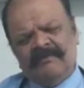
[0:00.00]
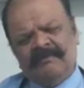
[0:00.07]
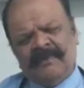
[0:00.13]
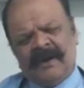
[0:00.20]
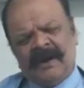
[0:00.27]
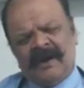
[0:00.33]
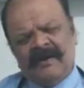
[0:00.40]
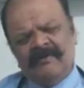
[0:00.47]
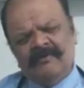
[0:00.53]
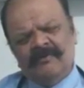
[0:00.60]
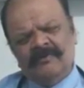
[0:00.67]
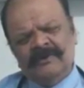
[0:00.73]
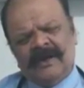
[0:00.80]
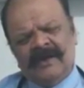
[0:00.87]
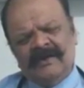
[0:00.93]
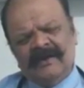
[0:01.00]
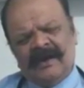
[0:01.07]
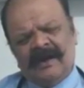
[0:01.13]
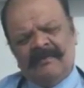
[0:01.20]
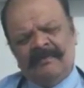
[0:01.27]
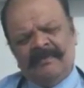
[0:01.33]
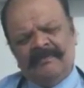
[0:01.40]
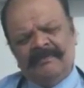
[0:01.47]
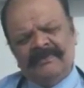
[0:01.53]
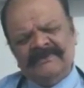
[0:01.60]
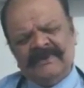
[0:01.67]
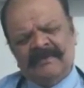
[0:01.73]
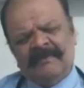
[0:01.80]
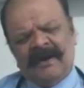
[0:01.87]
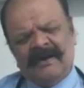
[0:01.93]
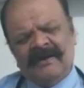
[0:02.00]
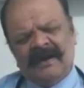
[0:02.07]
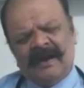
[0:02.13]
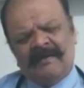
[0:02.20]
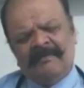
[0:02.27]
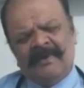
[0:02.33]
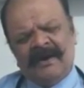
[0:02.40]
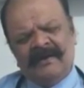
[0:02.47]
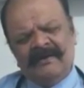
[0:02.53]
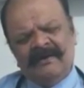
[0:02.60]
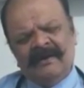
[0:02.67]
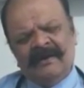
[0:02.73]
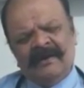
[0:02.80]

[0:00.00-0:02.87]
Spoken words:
pran, udan, saman, apan,